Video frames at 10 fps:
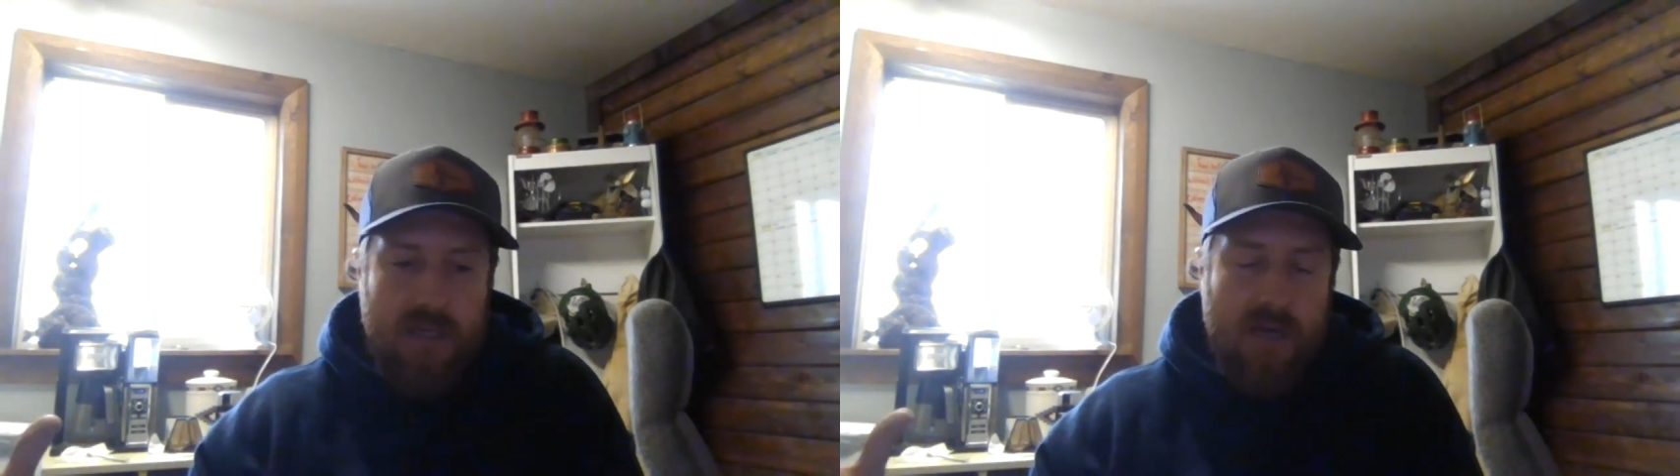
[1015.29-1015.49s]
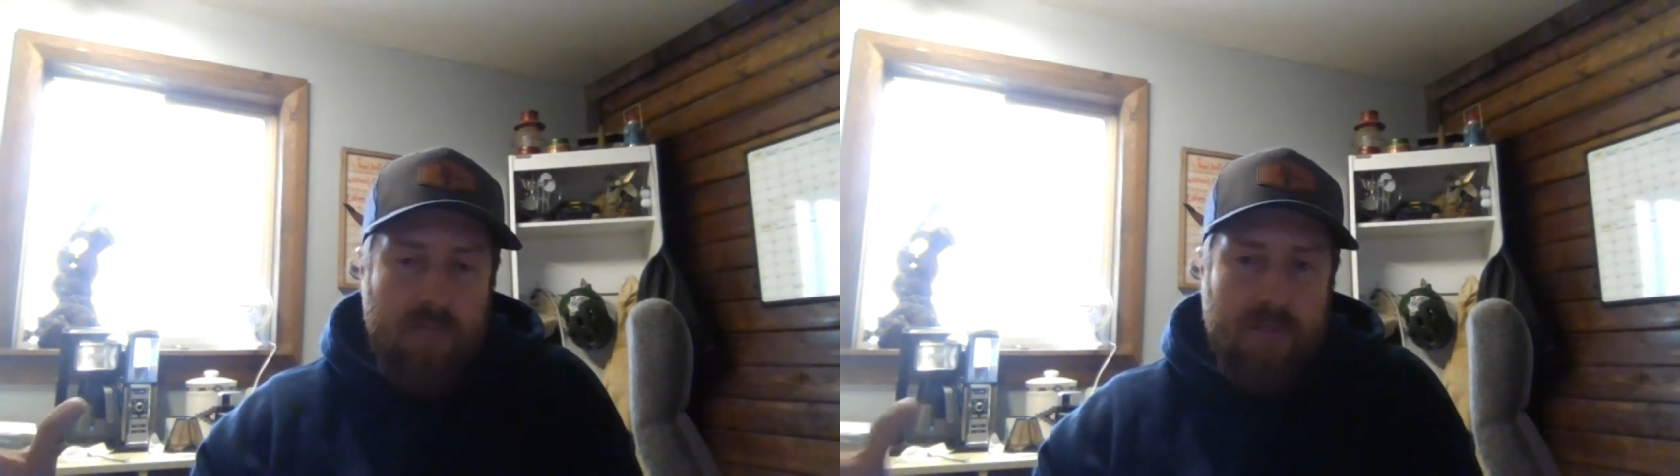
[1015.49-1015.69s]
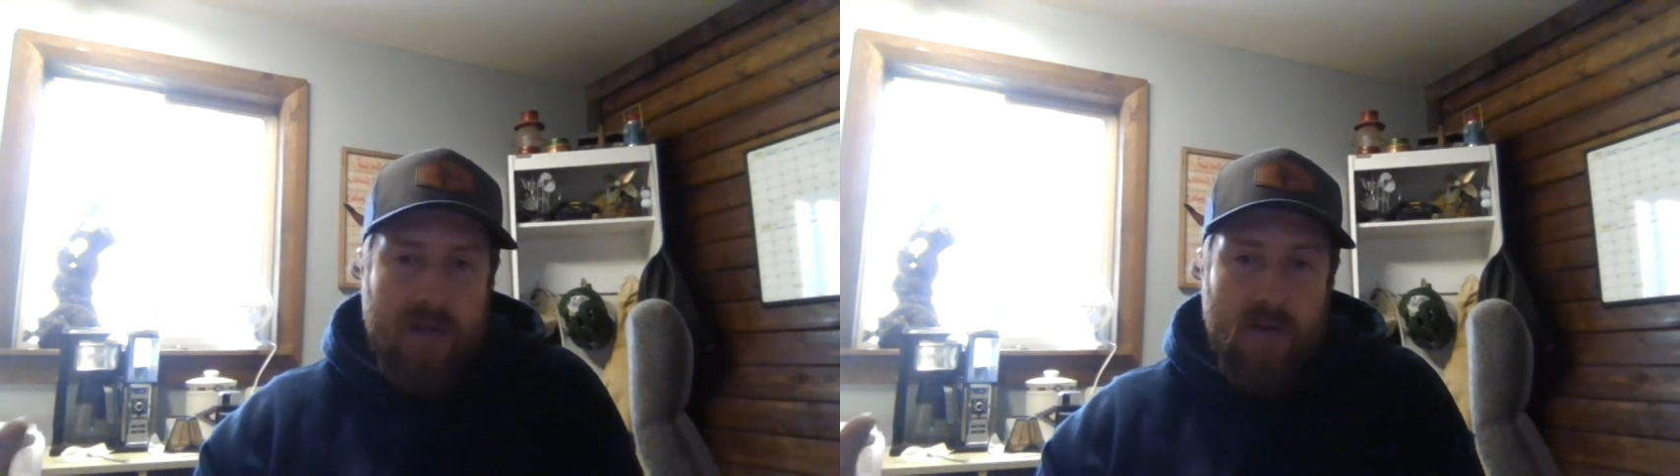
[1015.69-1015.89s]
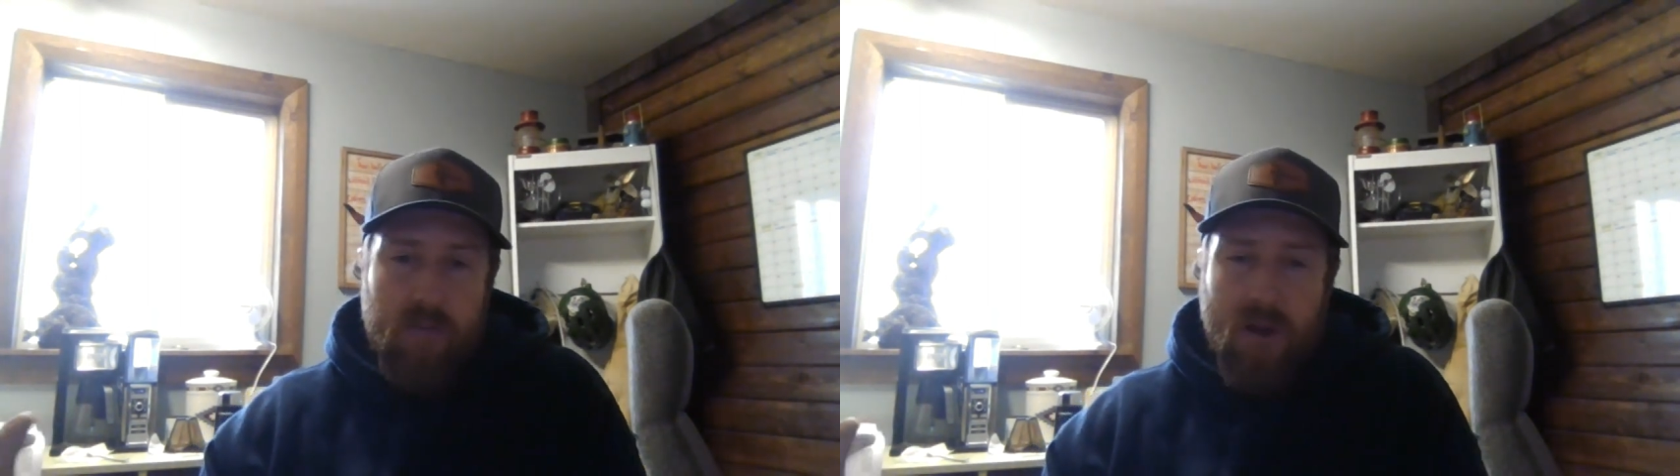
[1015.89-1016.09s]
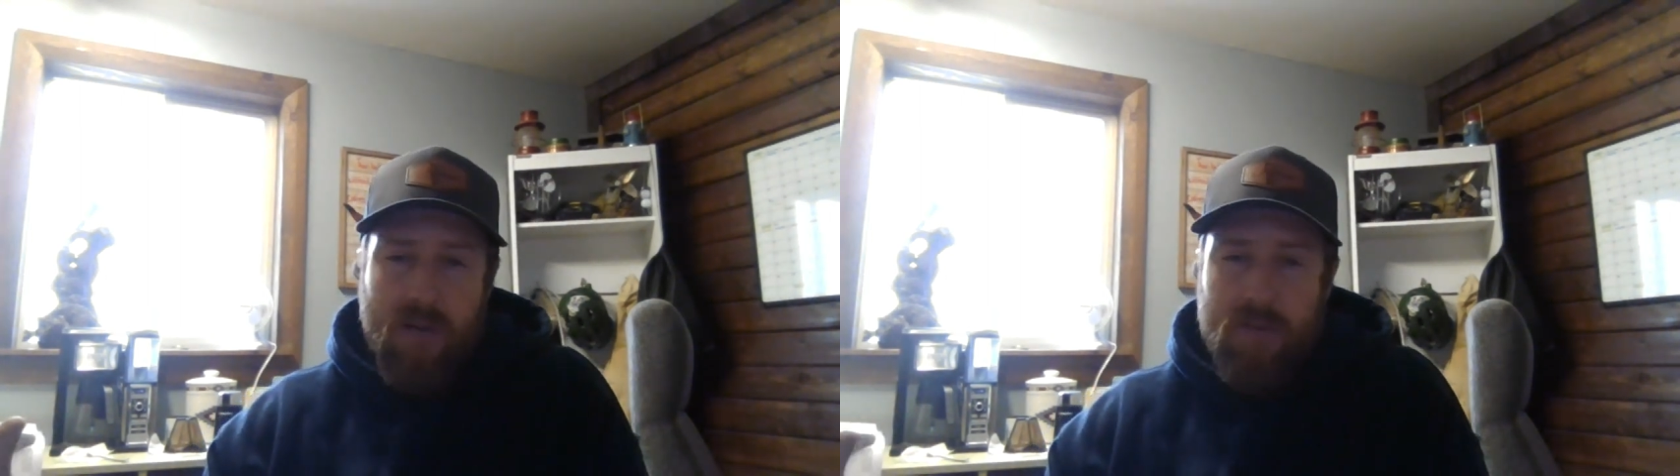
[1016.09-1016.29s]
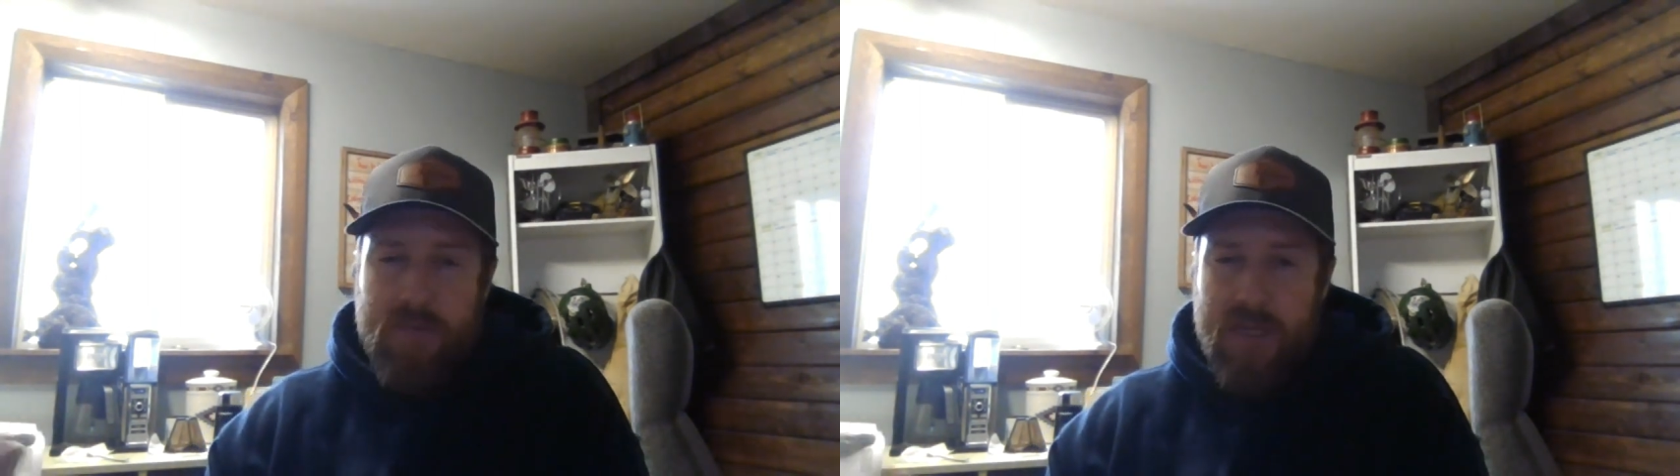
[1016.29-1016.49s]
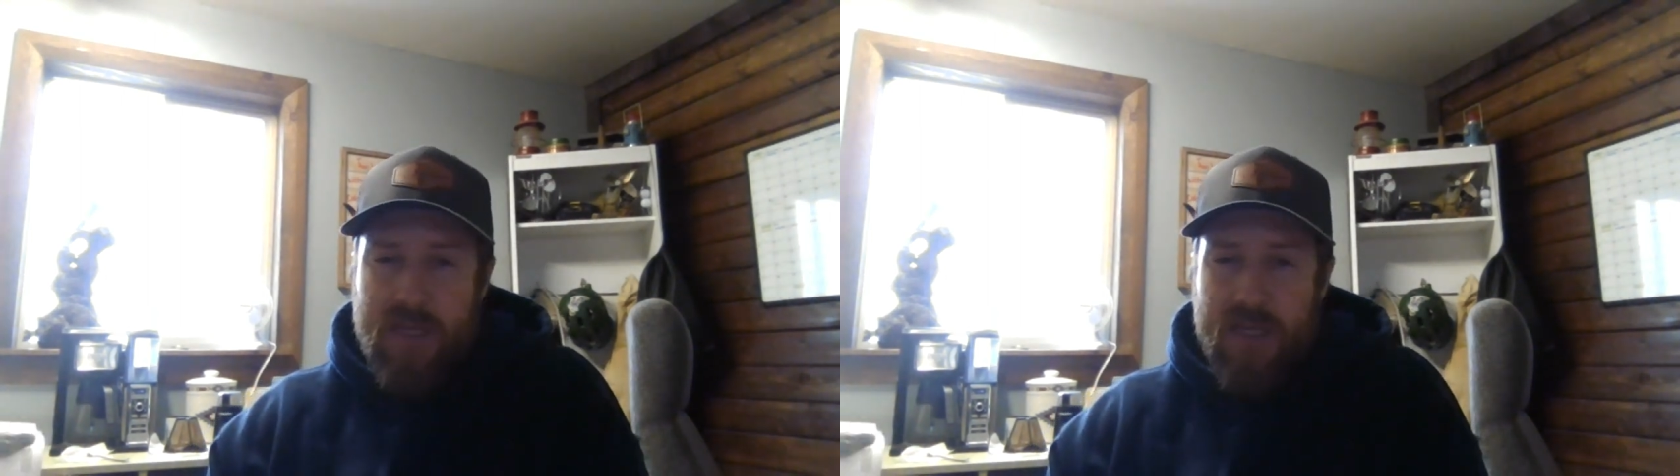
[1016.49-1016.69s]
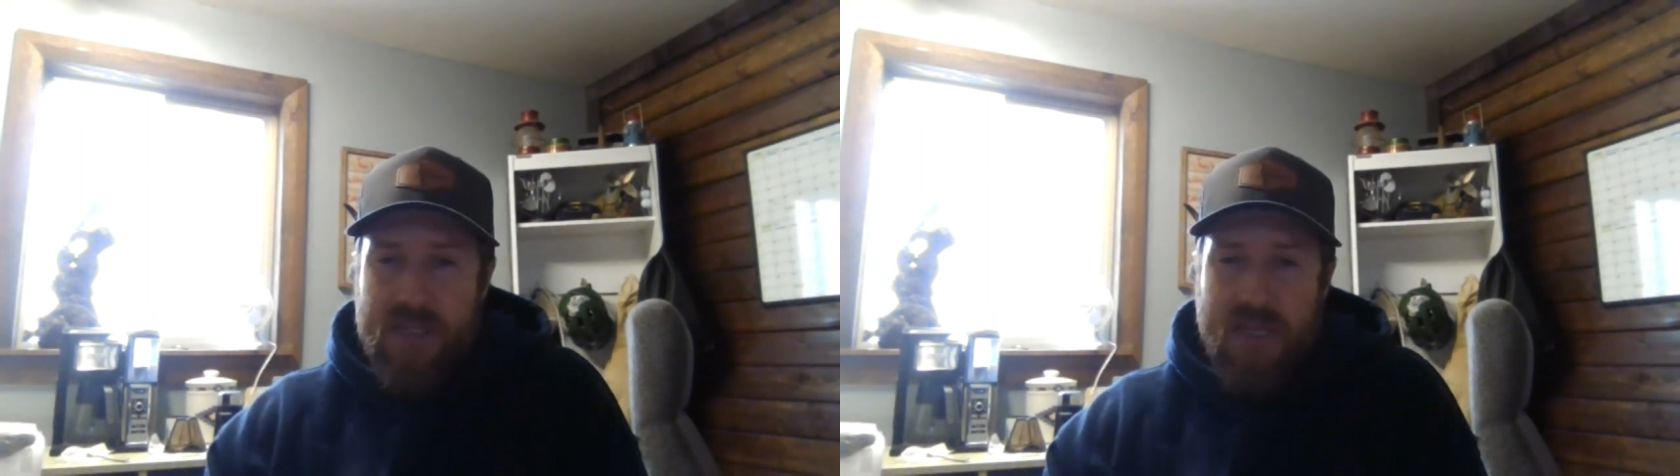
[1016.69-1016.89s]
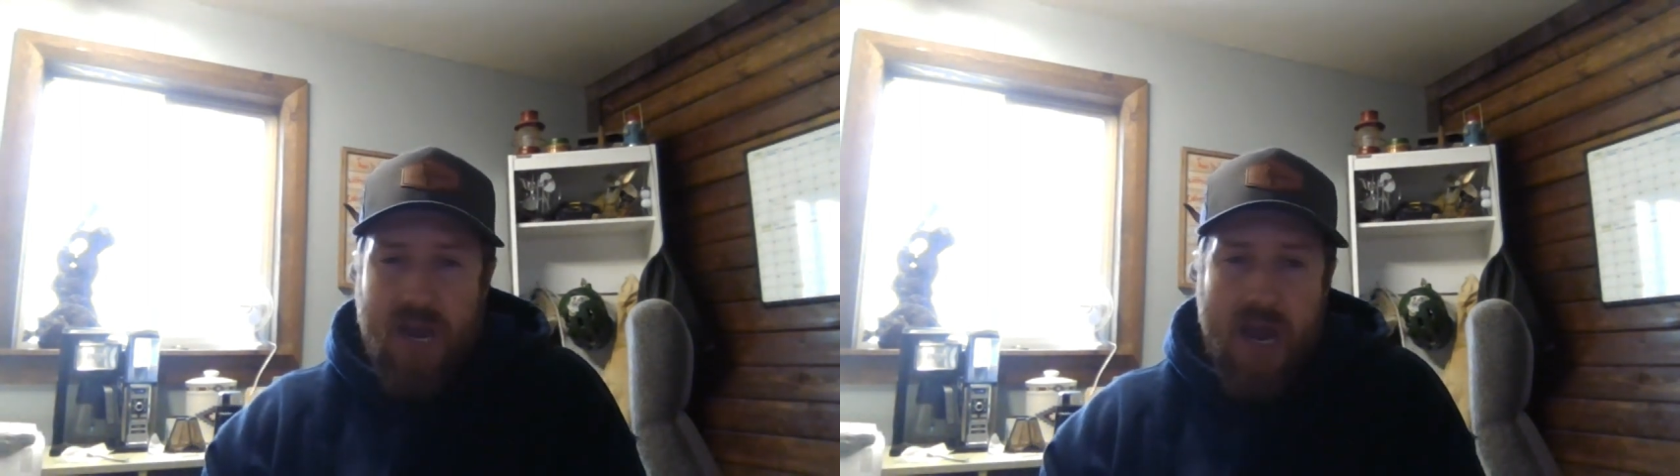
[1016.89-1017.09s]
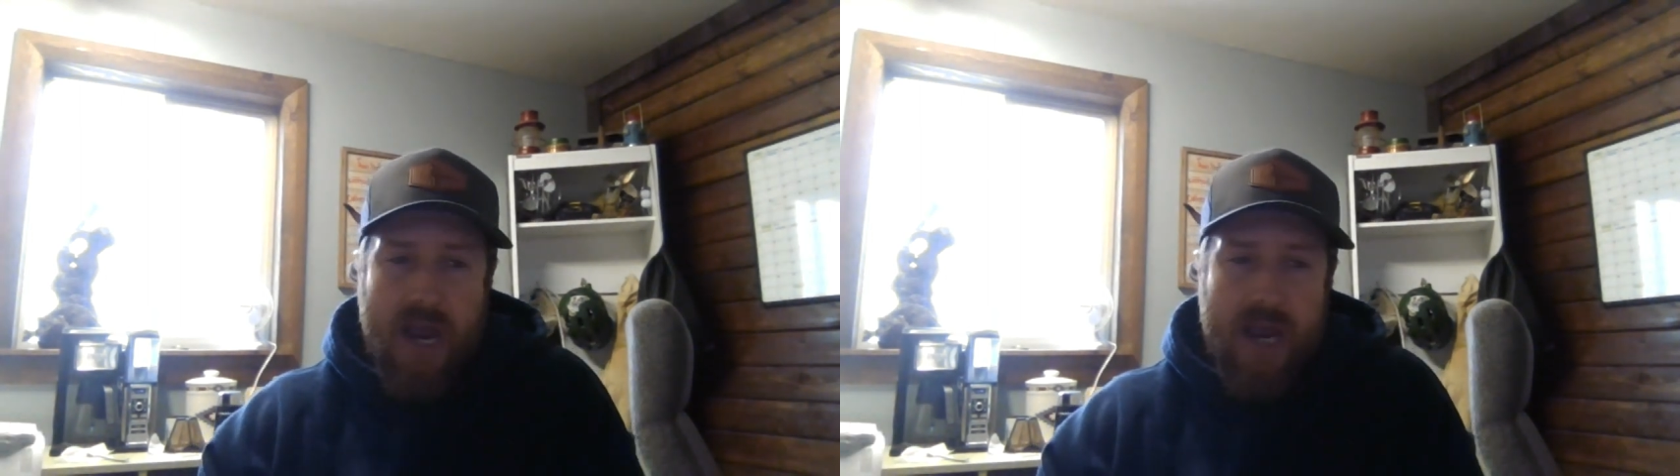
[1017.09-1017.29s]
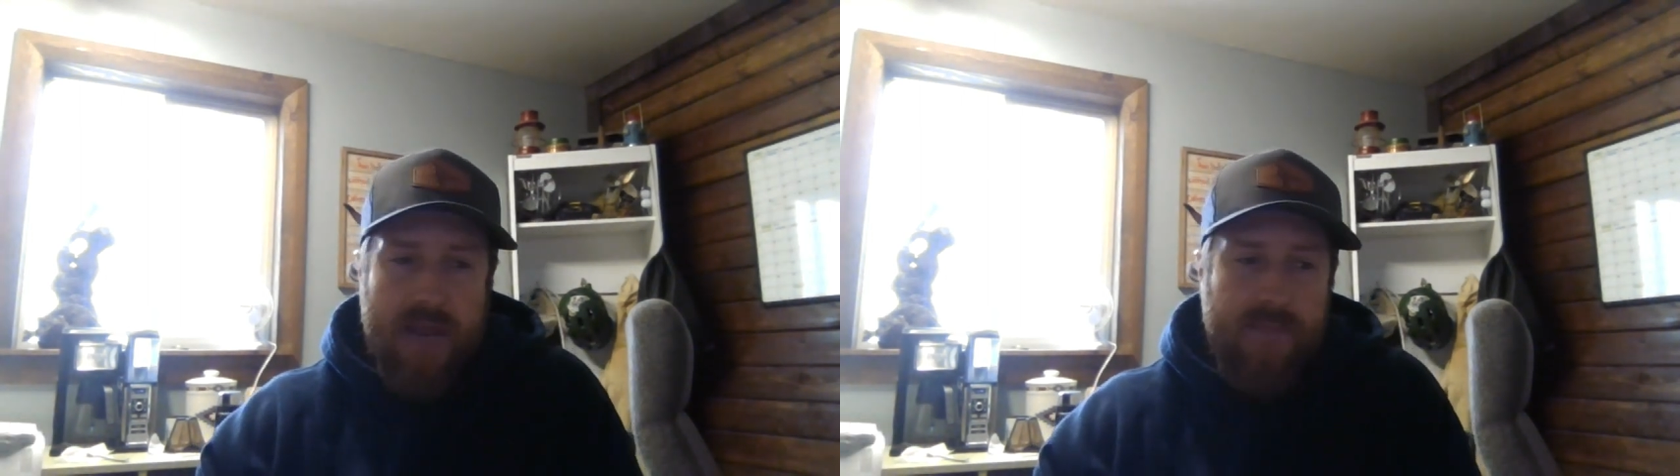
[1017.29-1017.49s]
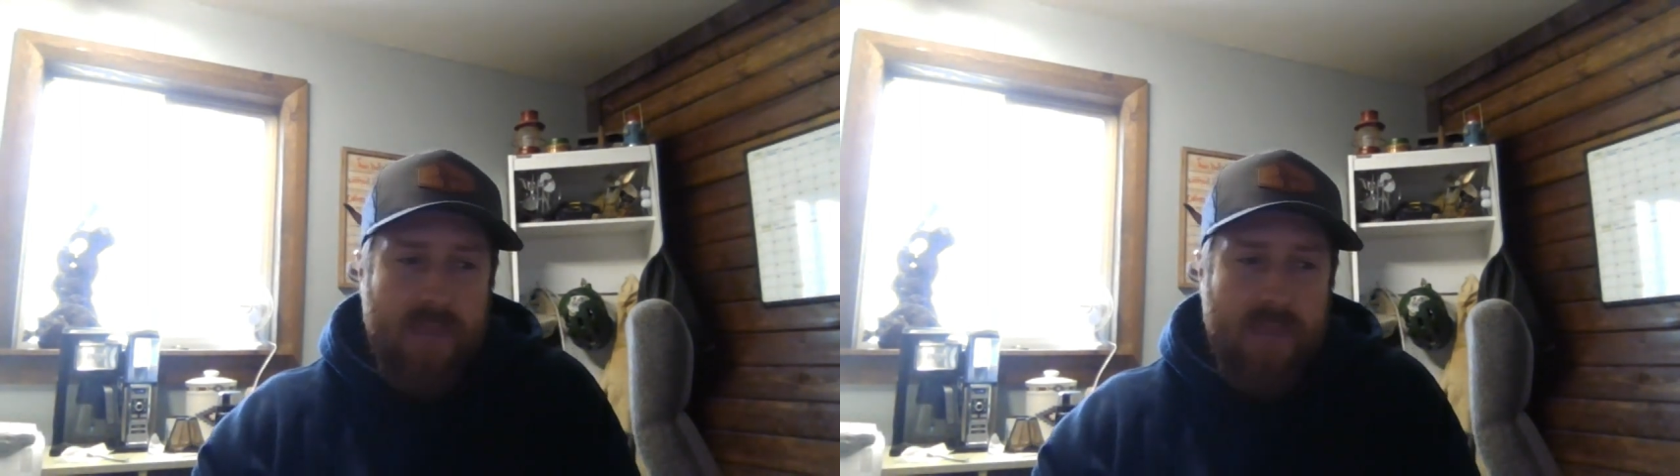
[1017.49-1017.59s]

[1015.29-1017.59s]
a bigger problem because I